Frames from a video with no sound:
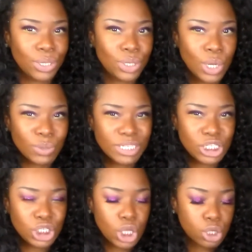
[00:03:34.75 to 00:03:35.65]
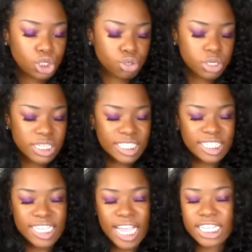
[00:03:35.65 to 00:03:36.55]
you know sultry
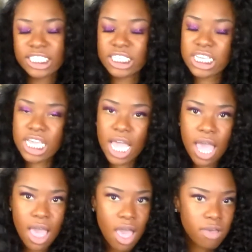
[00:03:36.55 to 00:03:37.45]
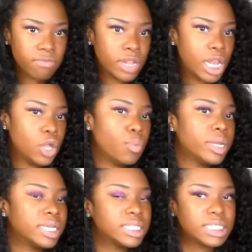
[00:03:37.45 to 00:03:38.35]
sexy
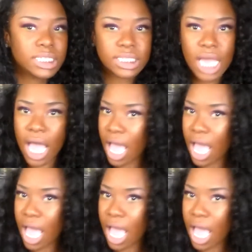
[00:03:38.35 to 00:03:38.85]
voluminous